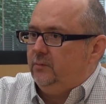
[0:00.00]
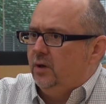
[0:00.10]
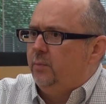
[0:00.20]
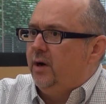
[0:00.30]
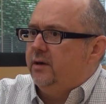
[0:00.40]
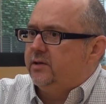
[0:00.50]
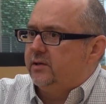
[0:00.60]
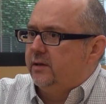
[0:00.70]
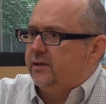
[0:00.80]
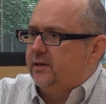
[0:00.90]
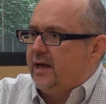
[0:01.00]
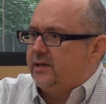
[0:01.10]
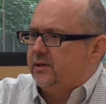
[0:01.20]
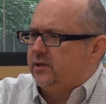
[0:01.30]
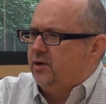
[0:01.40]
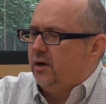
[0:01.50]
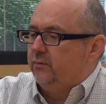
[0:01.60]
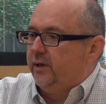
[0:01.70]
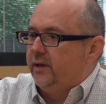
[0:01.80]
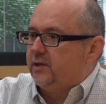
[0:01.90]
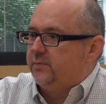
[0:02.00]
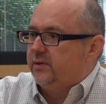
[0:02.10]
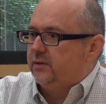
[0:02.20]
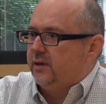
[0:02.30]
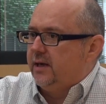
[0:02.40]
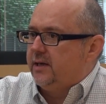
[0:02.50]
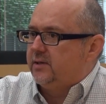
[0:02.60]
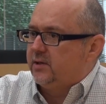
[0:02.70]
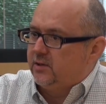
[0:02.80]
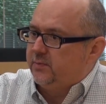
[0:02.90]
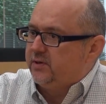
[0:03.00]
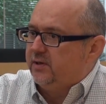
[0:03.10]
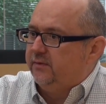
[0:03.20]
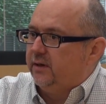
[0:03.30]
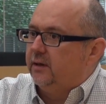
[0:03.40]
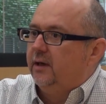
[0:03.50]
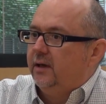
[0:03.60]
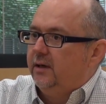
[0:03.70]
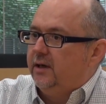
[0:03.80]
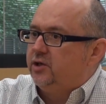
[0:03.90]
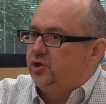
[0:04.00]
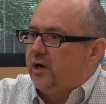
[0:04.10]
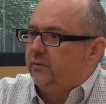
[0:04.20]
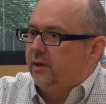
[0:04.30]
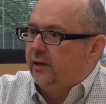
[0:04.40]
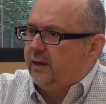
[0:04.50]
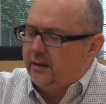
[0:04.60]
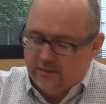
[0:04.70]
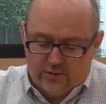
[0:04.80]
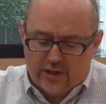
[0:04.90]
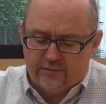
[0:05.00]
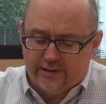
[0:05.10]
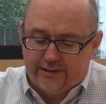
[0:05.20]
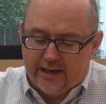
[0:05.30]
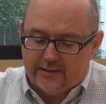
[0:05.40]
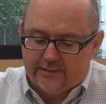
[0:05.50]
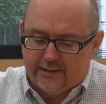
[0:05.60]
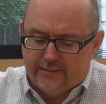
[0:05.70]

Obon is less. It's not really as specific. It's generally that